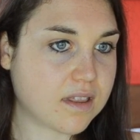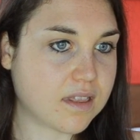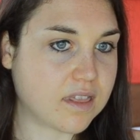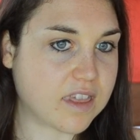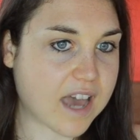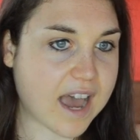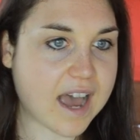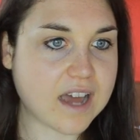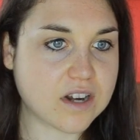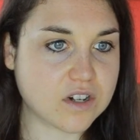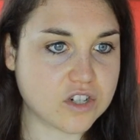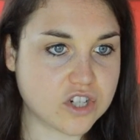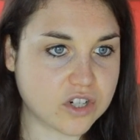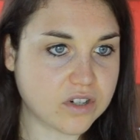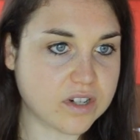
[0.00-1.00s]
that
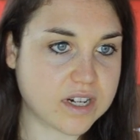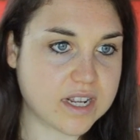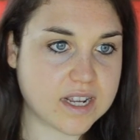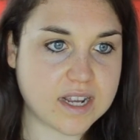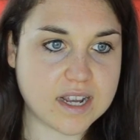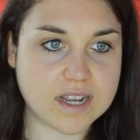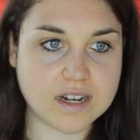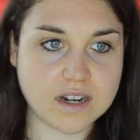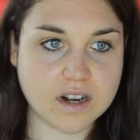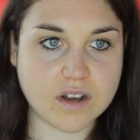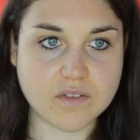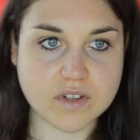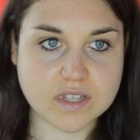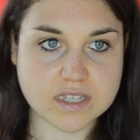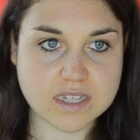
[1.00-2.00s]
journey in and
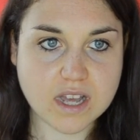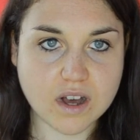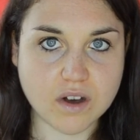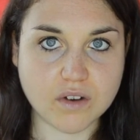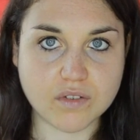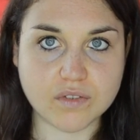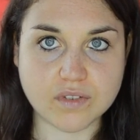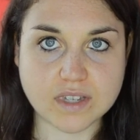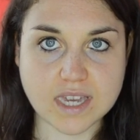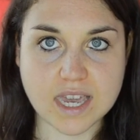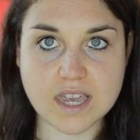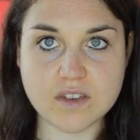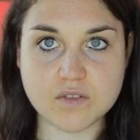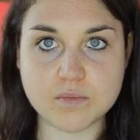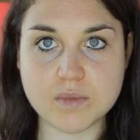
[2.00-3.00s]
of itself
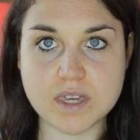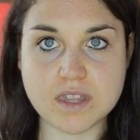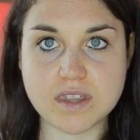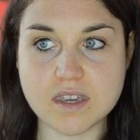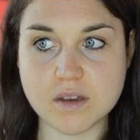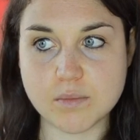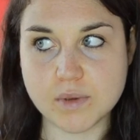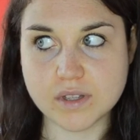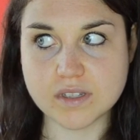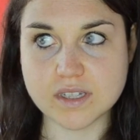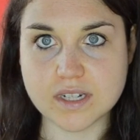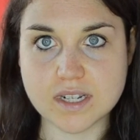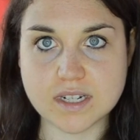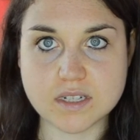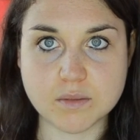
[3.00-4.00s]
gave me
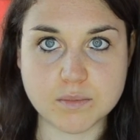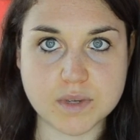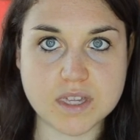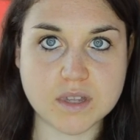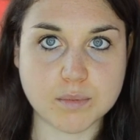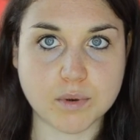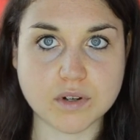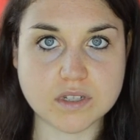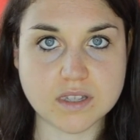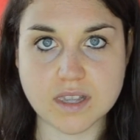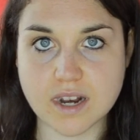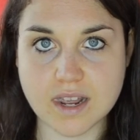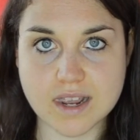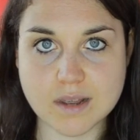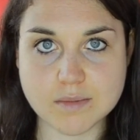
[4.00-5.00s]
ability to be the person
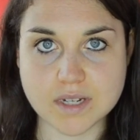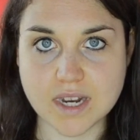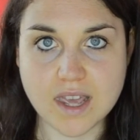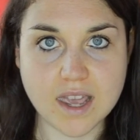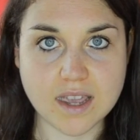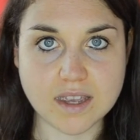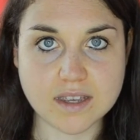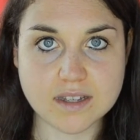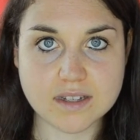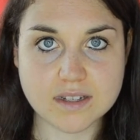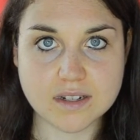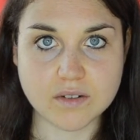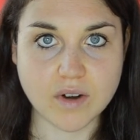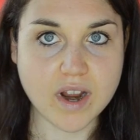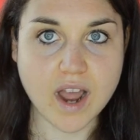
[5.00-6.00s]
that I am today.
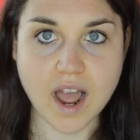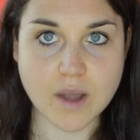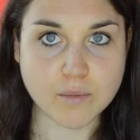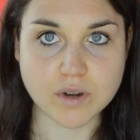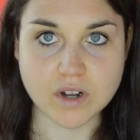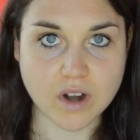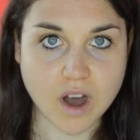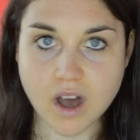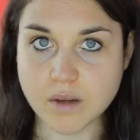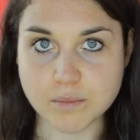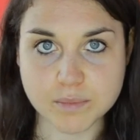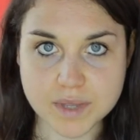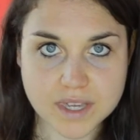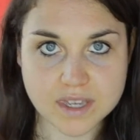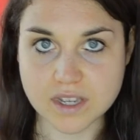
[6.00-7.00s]
Right? I would not
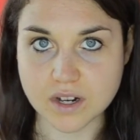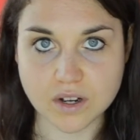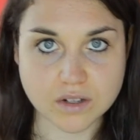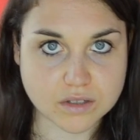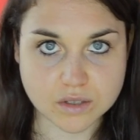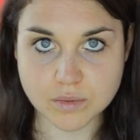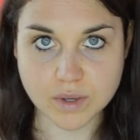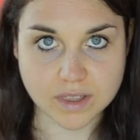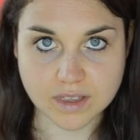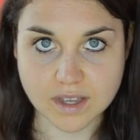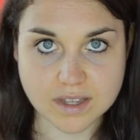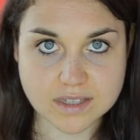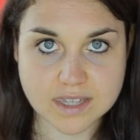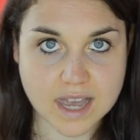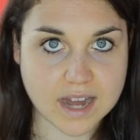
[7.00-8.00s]
be here doing
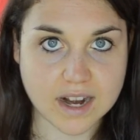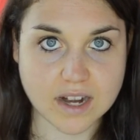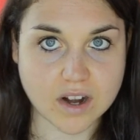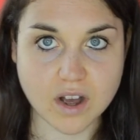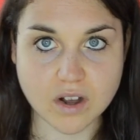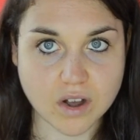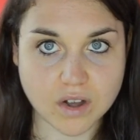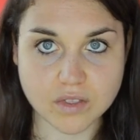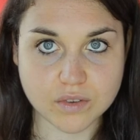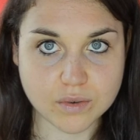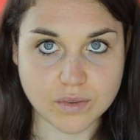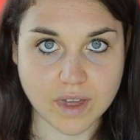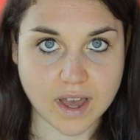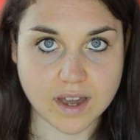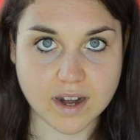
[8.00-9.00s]
this had I not gone
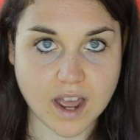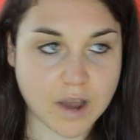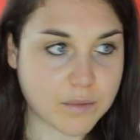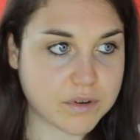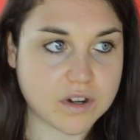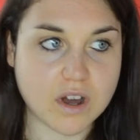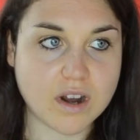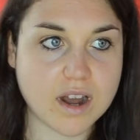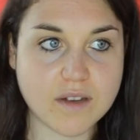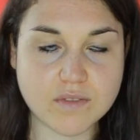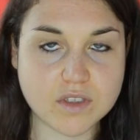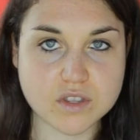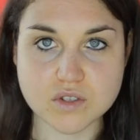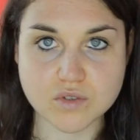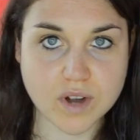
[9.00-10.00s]
through that. I would not have
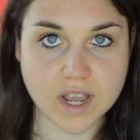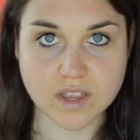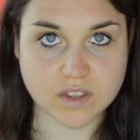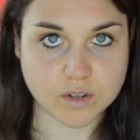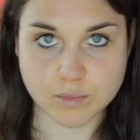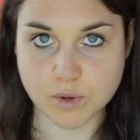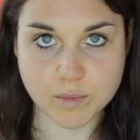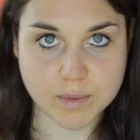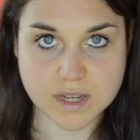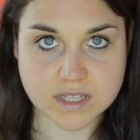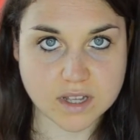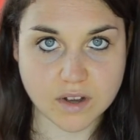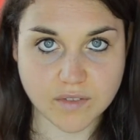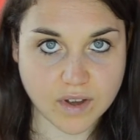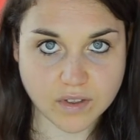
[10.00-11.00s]
the strength to put
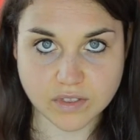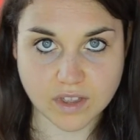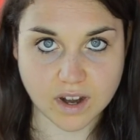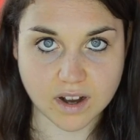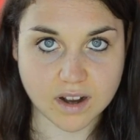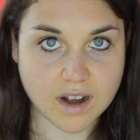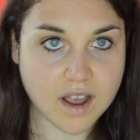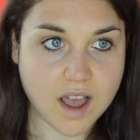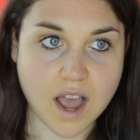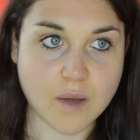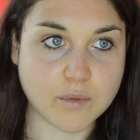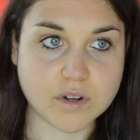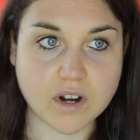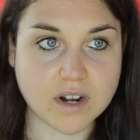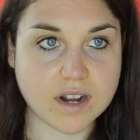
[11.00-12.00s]
myself out there. I
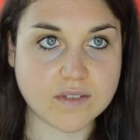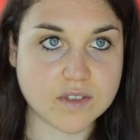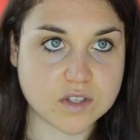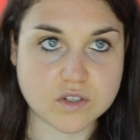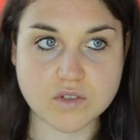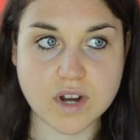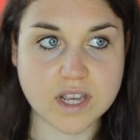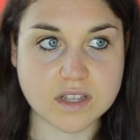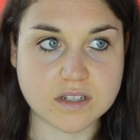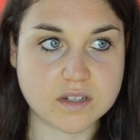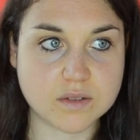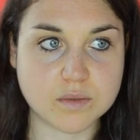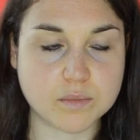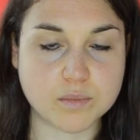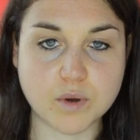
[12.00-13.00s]
would not have the strength
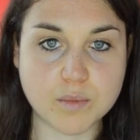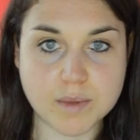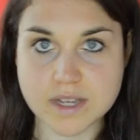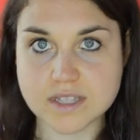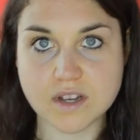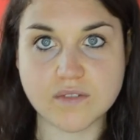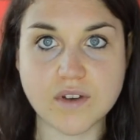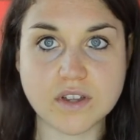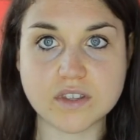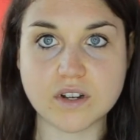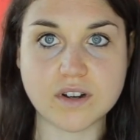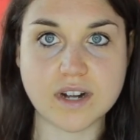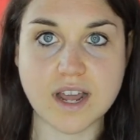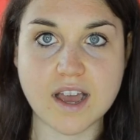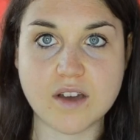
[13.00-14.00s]
to put myself out
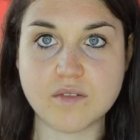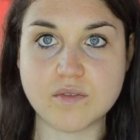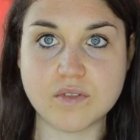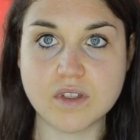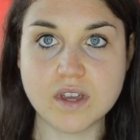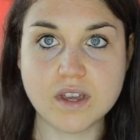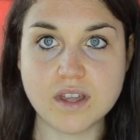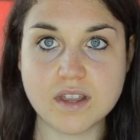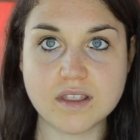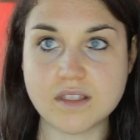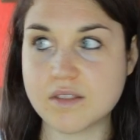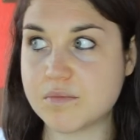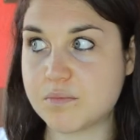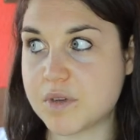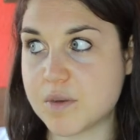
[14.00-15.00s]
there and have
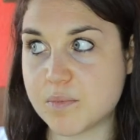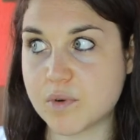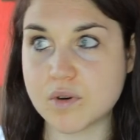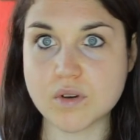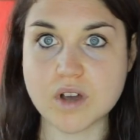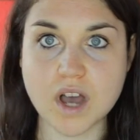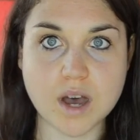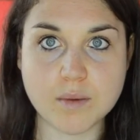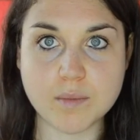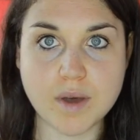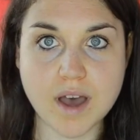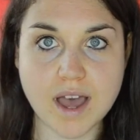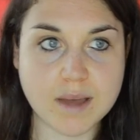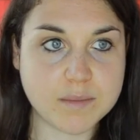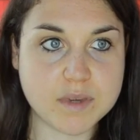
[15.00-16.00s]
people come
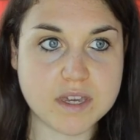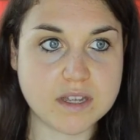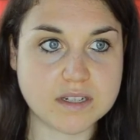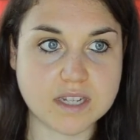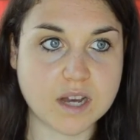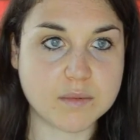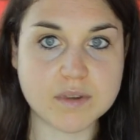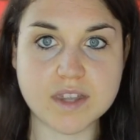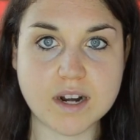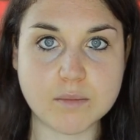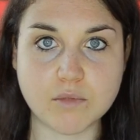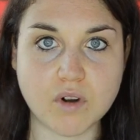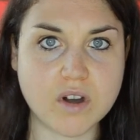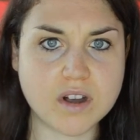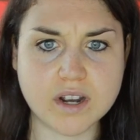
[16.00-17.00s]
at me and tell me that I'm
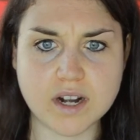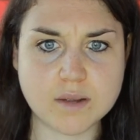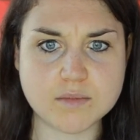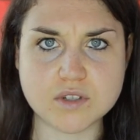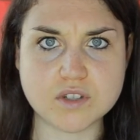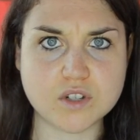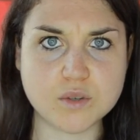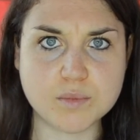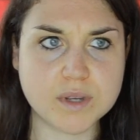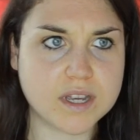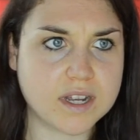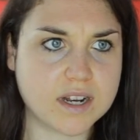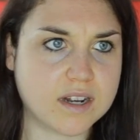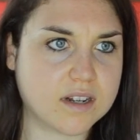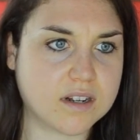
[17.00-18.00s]
wrong and I'm
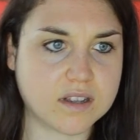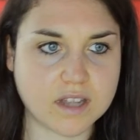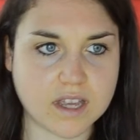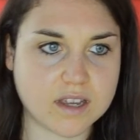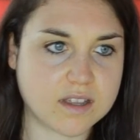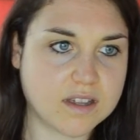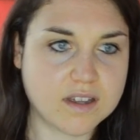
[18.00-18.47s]
stupid and like